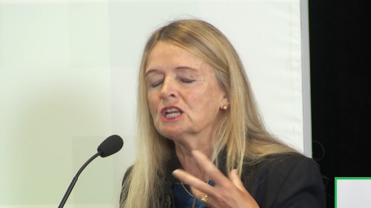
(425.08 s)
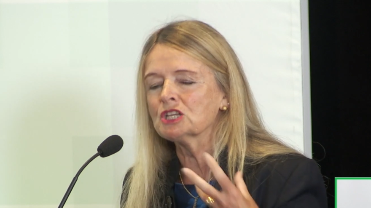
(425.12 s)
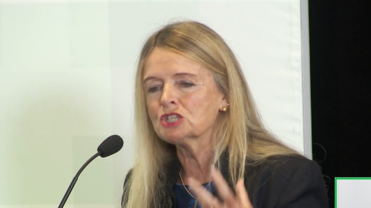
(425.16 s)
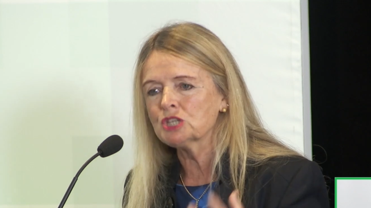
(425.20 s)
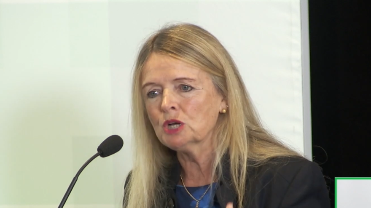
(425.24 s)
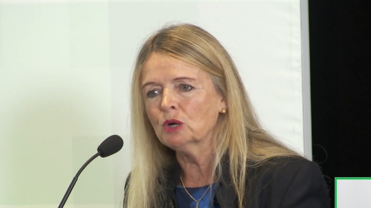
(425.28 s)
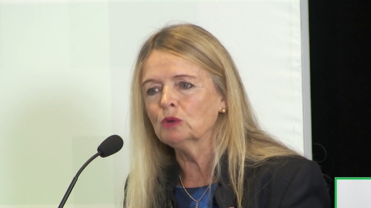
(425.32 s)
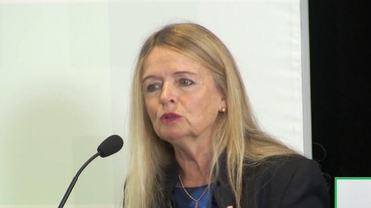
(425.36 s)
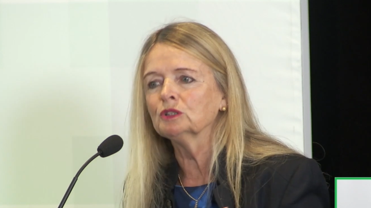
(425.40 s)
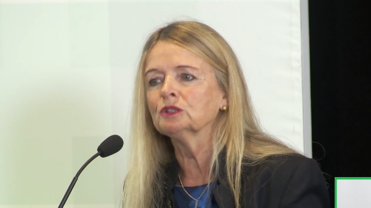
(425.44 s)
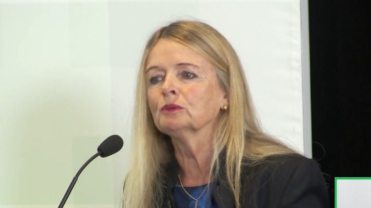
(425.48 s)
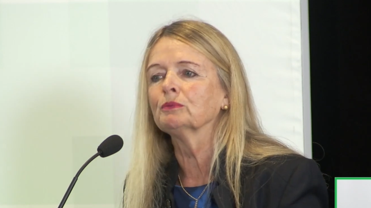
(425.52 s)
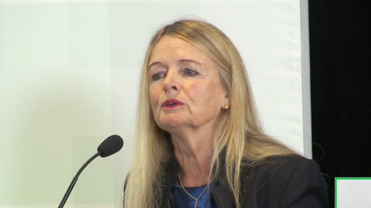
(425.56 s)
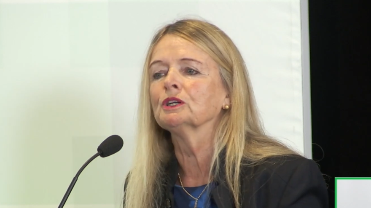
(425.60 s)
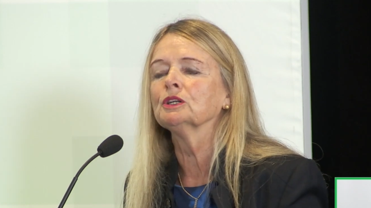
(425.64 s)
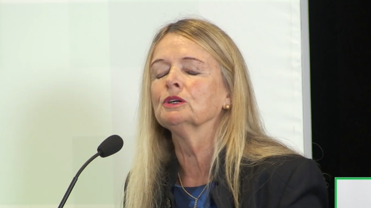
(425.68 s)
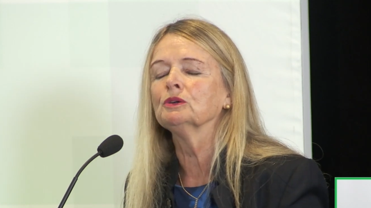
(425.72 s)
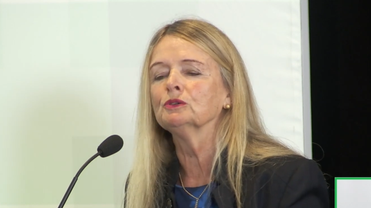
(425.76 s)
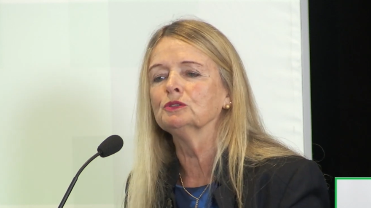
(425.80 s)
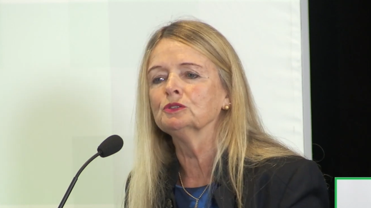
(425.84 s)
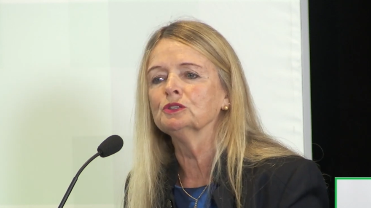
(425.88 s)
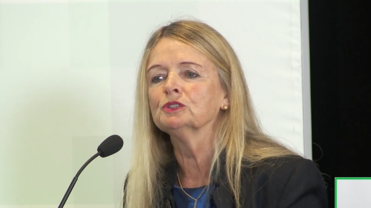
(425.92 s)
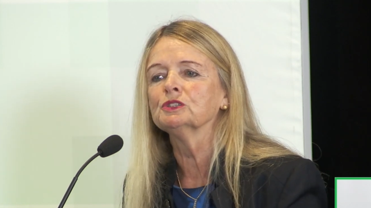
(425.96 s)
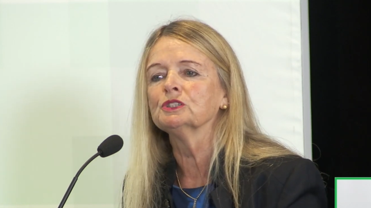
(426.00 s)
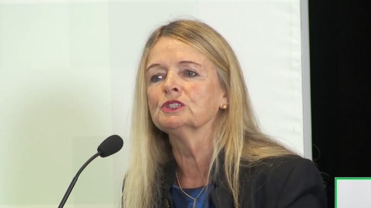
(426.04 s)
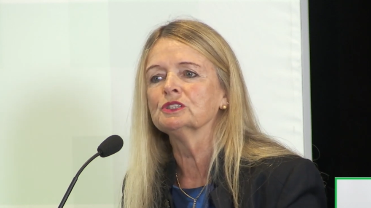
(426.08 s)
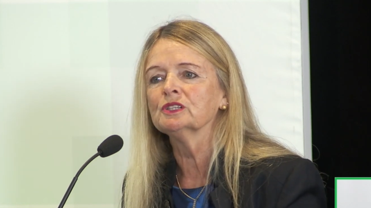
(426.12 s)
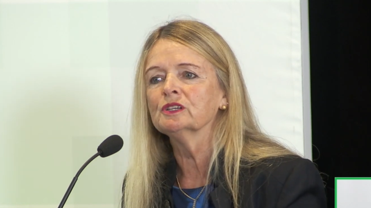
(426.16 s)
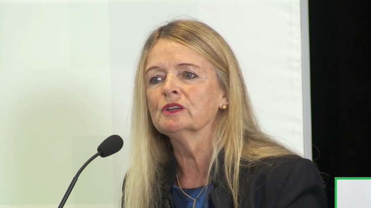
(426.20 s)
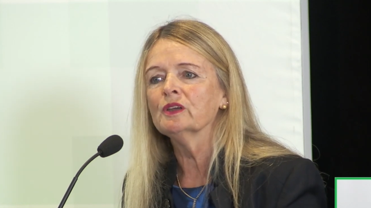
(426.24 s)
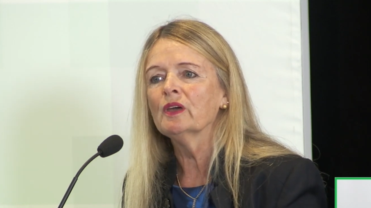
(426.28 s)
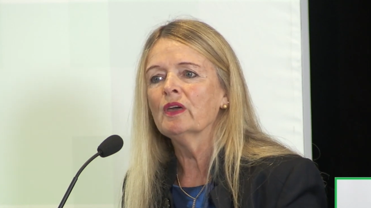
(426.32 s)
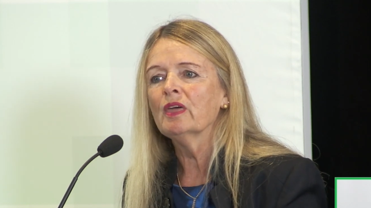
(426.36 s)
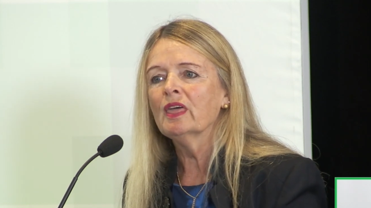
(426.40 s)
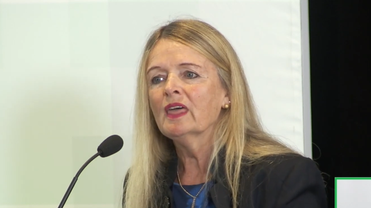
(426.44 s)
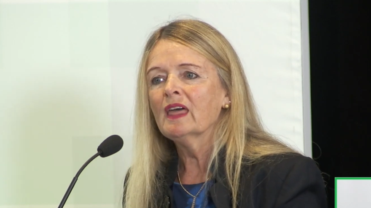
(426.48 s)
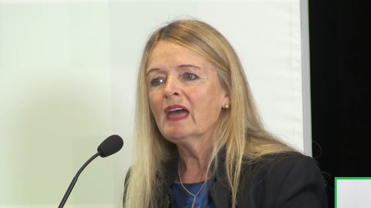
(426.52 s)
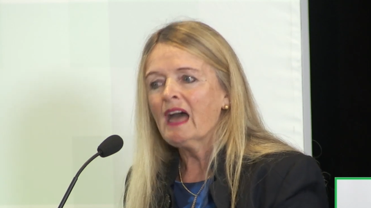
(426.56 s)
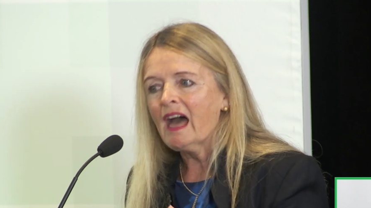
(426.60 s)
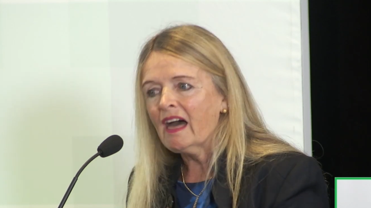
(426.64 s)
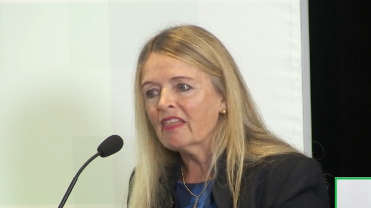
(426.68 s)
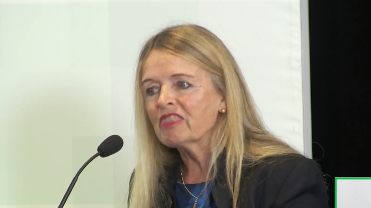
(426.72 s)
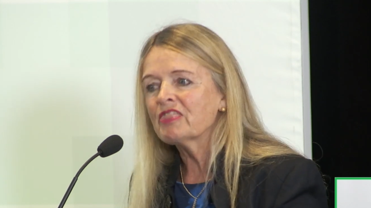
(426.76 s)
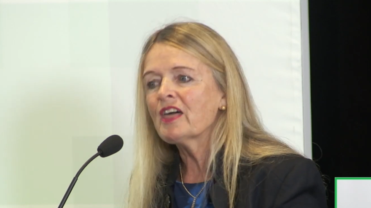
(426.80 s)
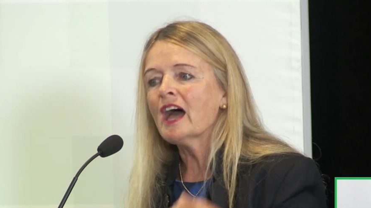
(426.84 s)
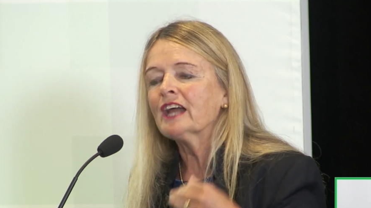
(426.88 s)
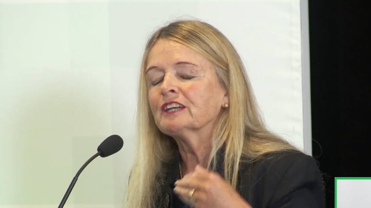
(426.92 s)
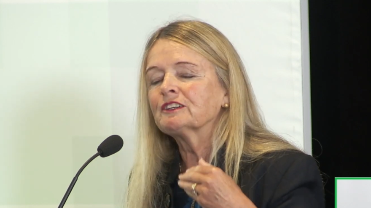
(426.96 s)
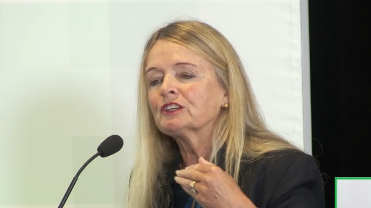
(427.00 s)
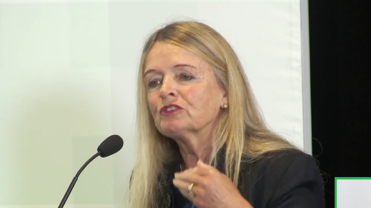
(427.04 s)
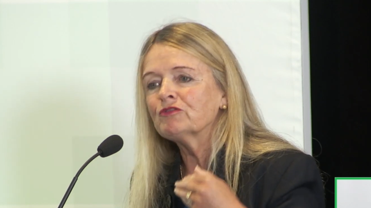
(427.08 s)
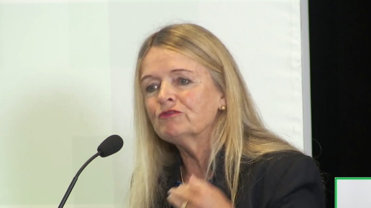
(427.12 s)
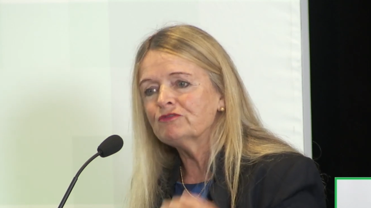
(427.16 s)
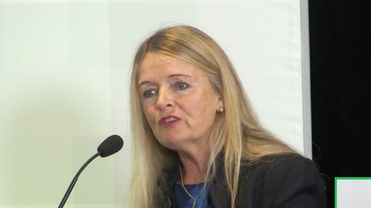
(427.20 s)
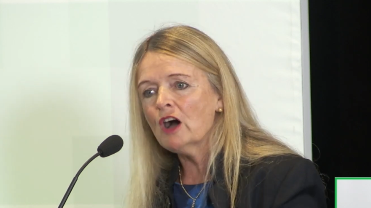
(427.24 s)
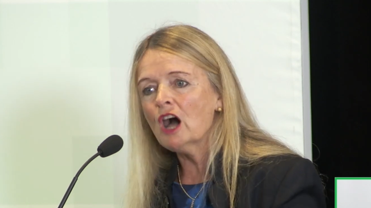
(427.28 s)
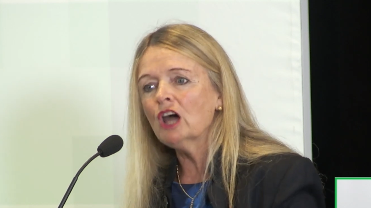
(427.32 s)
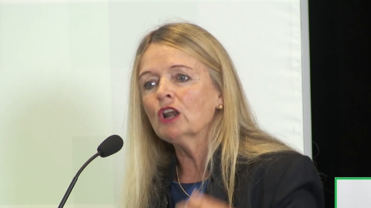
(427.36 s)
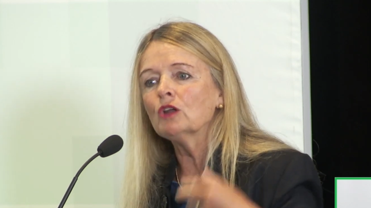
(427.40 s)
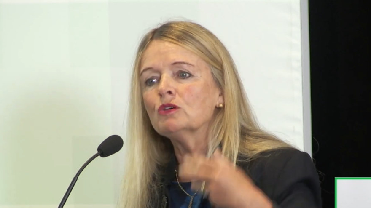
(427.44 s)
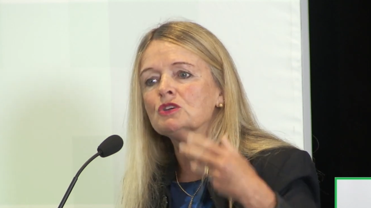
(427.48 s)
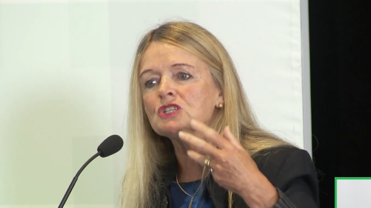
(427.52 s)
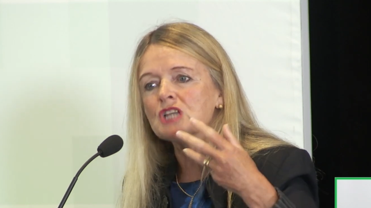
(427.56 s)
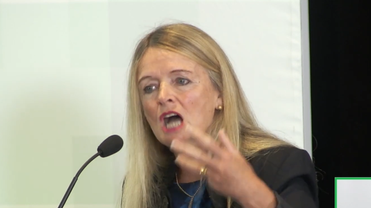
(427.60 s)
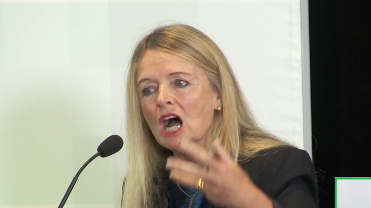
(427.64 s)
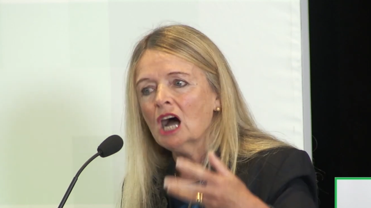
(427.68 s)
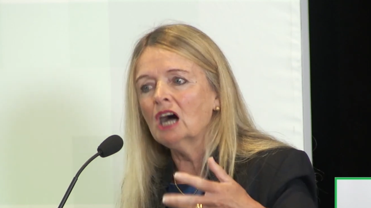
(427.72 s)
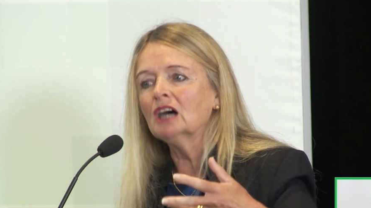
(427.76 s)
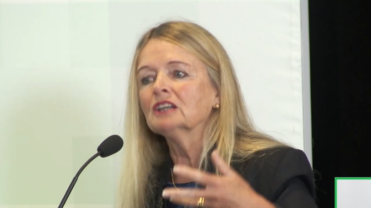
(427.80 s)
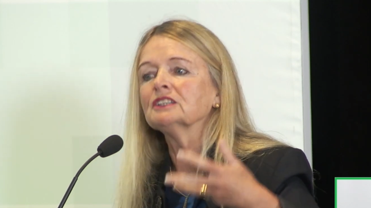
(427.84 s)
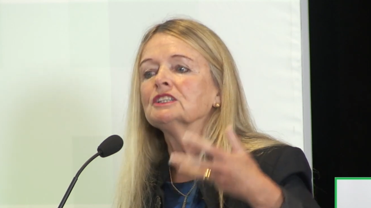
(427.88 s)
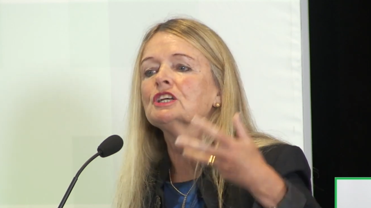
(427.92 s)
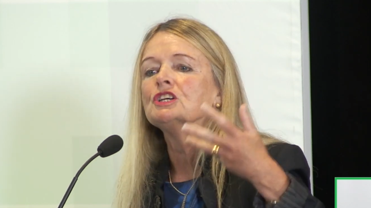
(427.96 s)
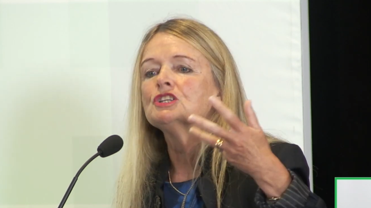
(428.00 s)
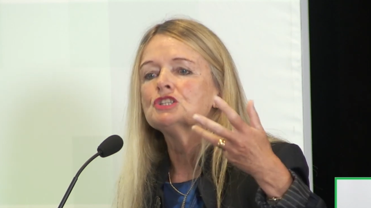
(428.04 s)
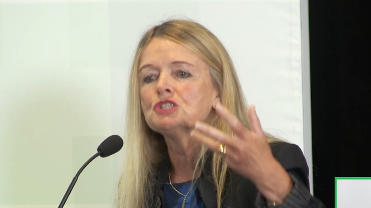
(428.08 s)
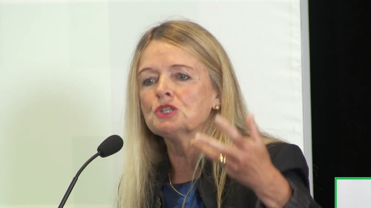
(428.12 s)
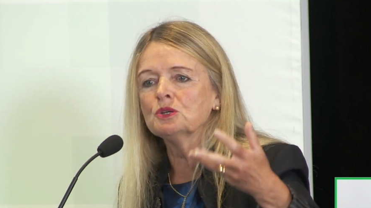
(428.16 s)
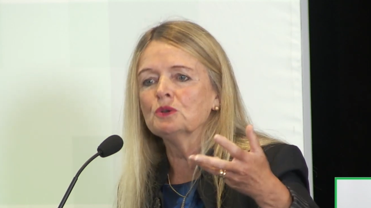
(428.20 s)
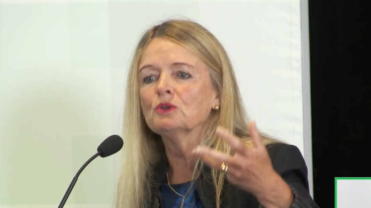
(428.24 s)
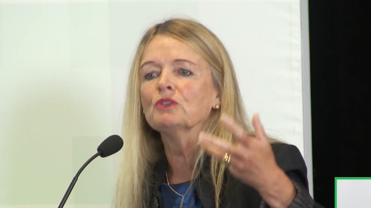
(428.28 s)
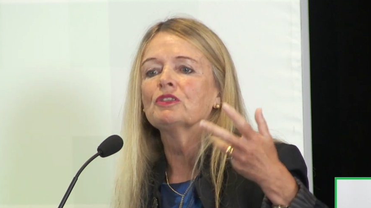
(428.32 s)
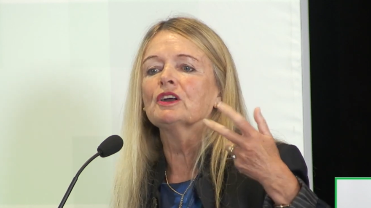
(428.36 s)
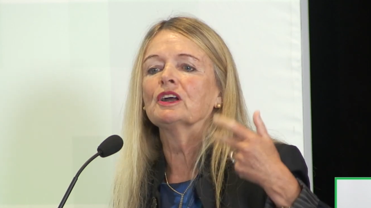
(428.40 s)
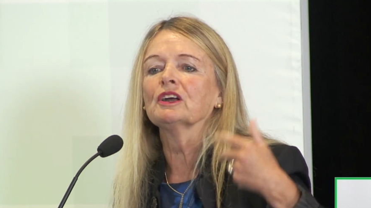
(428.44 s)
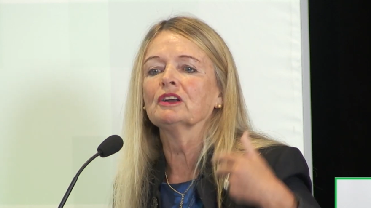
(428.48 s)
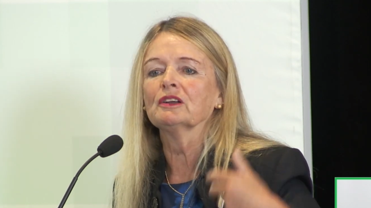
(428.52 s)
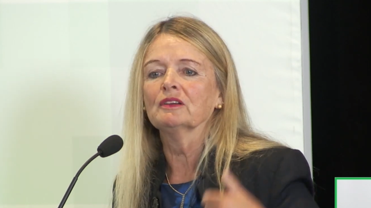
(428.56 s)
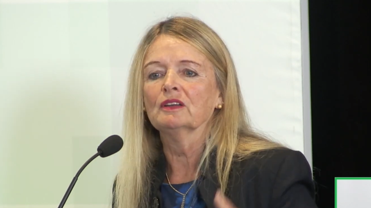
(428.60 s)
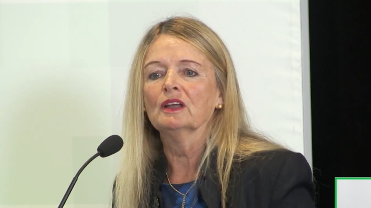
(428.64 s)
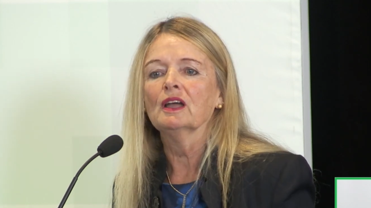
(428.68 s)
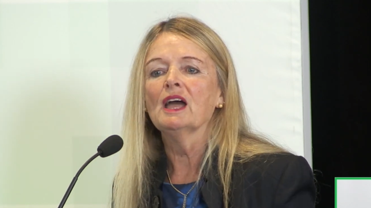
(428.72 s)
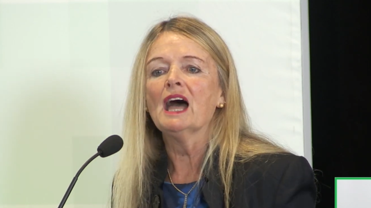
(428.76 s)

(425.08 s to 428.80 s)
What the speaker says: told they were no good. And that followed on to their